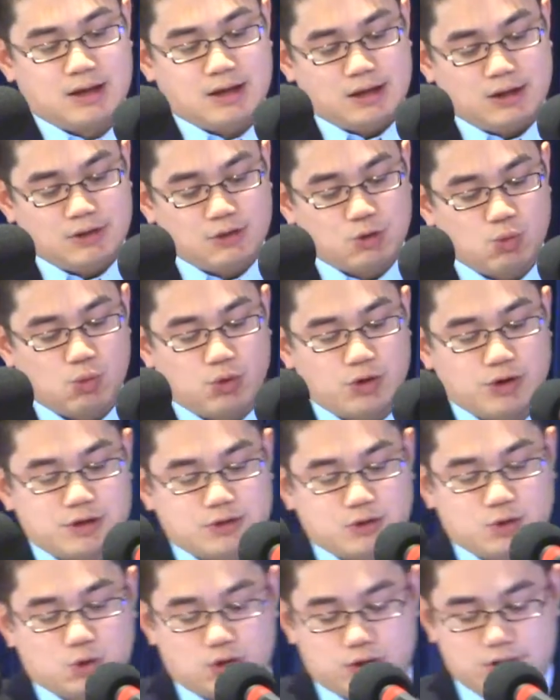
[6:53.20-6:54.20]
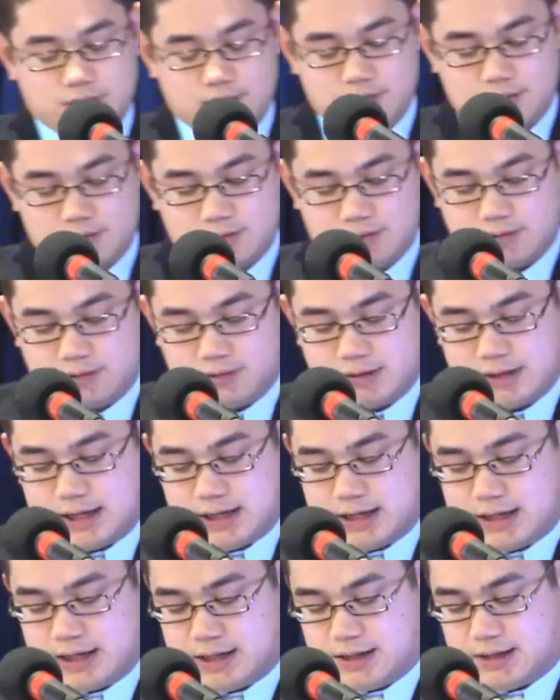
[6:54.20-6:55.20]
In the word
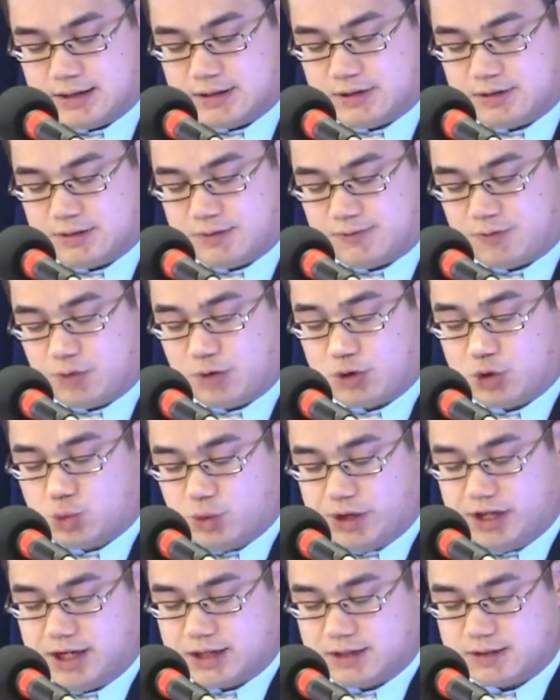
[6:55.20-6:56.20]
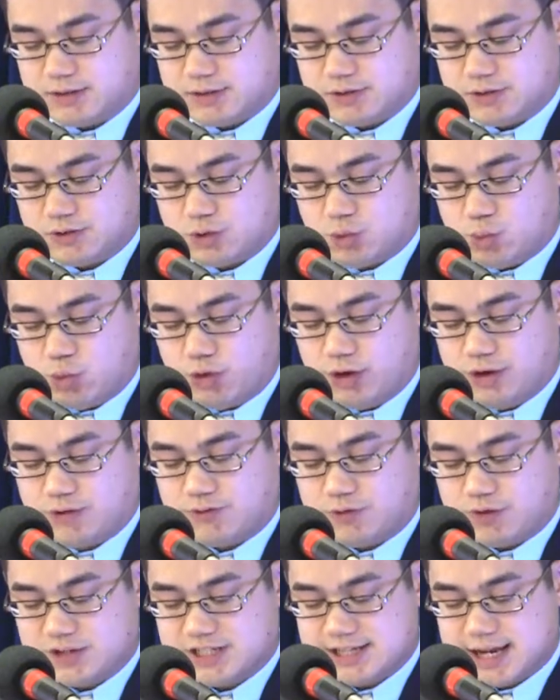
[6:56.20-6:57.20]
for Greek, the
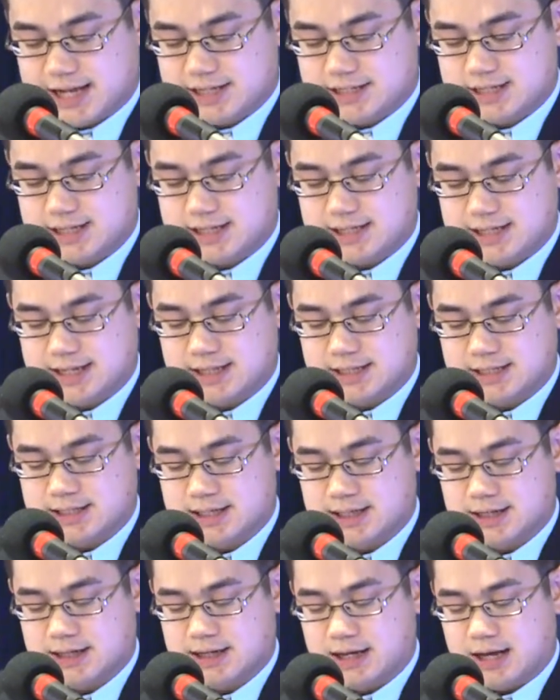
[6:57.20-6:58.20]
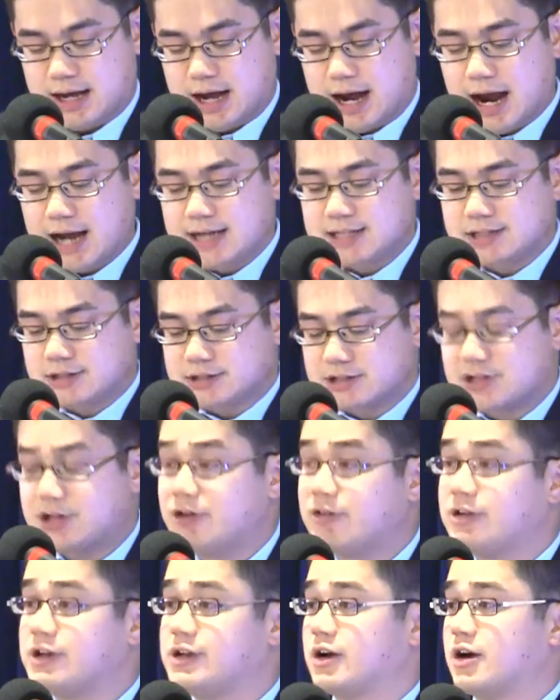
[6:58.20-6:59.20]
word for senses is
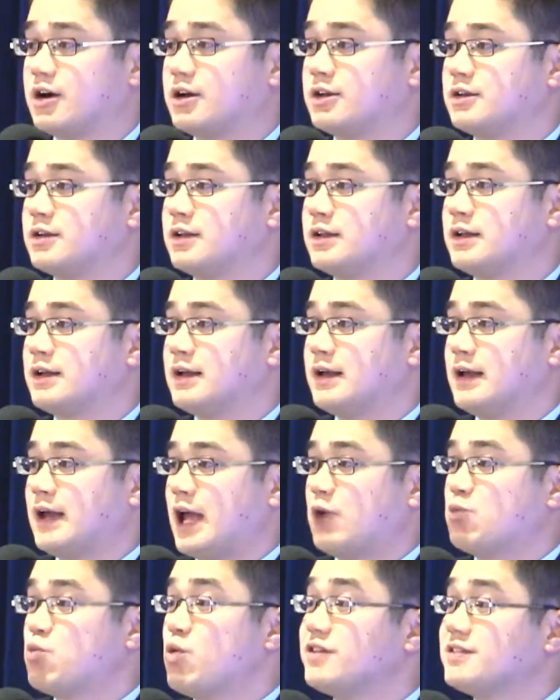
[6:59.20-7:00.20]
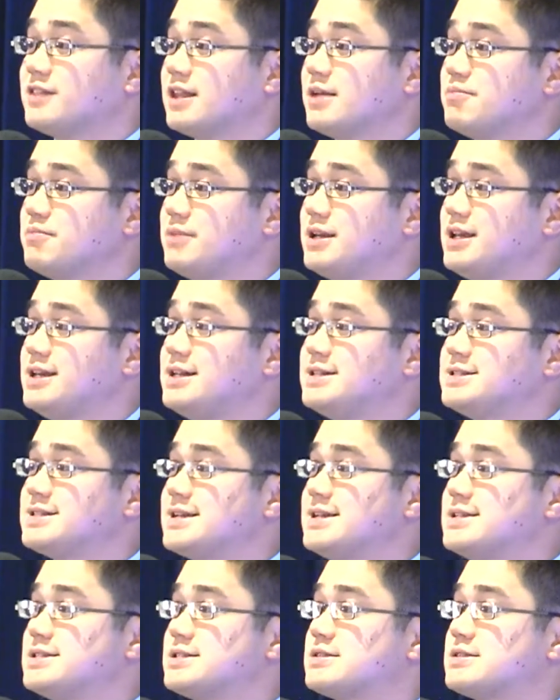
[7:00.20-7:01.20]
eistateria. And what that means is